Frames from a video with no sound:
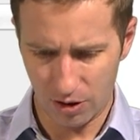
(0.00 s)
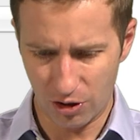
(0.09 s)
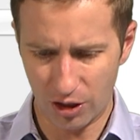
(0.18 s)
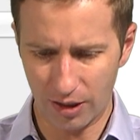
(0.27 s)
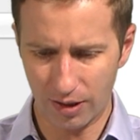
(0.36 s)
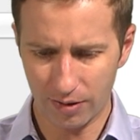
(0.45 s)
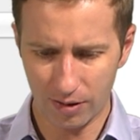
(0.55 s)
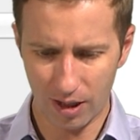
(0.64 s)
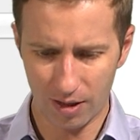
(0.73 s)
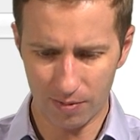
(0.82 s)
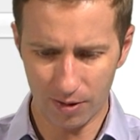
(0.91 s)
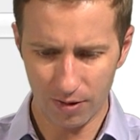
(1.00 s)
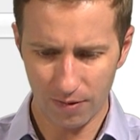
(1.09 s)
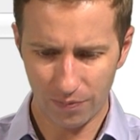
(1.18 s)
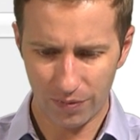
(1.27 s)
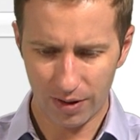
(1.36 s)
genus
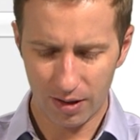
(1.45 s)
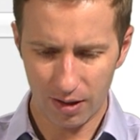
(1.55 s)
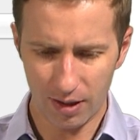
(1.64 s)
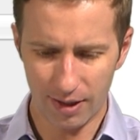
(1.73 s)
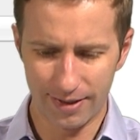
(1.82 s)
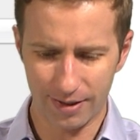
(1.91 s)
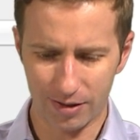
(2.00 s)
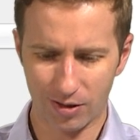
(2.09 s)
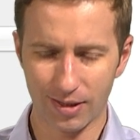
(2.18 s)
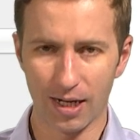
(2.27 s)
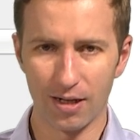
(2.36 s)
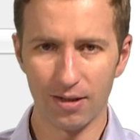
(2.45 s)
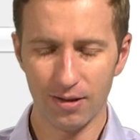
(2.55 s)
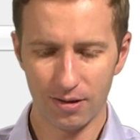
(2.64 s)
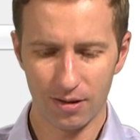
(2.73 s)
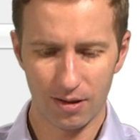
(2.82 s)
table in
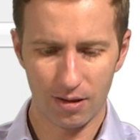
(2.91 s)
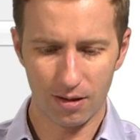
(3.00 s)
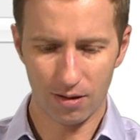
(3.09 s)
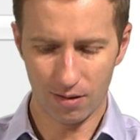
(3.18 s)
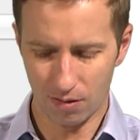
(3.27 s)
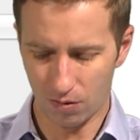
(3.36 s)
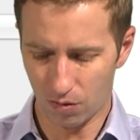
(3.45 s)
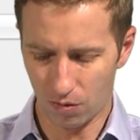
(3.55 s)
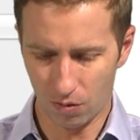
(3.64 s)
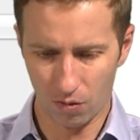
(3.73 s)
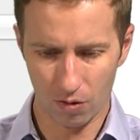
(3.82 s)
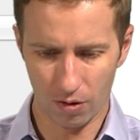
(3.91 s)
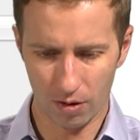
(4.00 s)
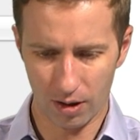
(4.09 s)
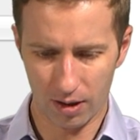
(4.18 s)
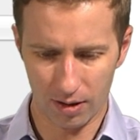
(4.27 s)
Excel
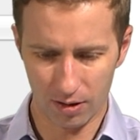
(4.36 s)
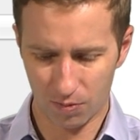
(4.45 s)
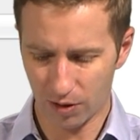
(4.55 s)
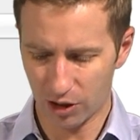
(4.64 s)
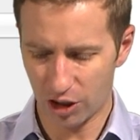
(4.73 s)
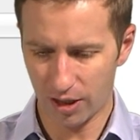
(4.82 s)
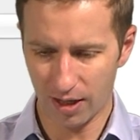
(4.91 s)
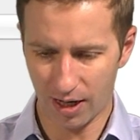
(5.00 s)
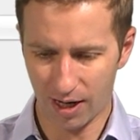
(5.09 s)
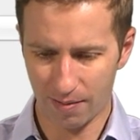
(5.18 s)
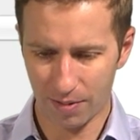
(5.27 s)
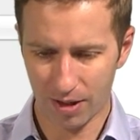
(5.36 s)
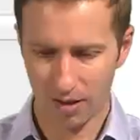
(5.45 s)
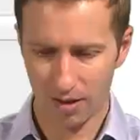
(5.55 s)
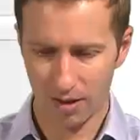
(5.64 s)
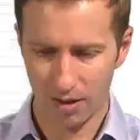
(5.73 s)
or a spreadsheet app
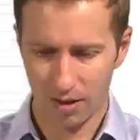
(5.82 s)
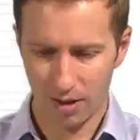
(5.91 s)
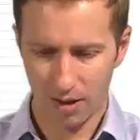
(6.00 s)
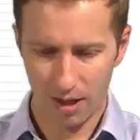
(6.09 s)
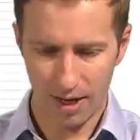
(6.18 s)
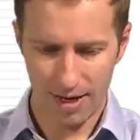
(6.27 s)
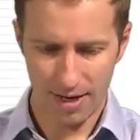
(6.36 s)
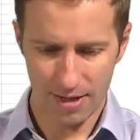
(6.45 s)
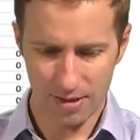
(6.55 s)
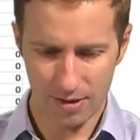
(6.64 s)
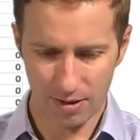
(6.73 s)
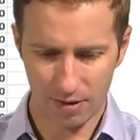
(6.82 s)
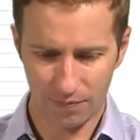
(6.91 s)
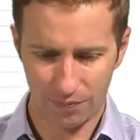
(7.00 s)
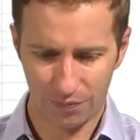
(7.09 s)
and